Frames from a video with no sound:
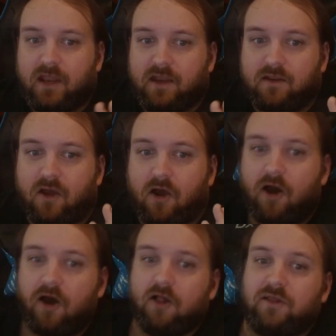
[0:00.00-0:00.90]
And
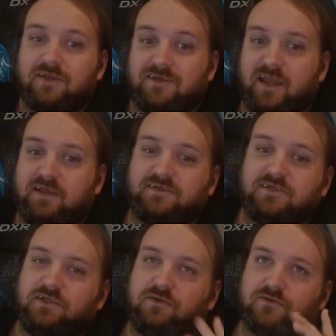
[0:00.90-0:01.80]
all it takes
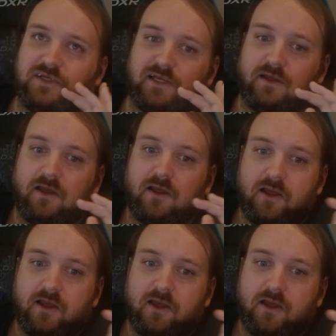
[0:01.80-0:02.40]
is using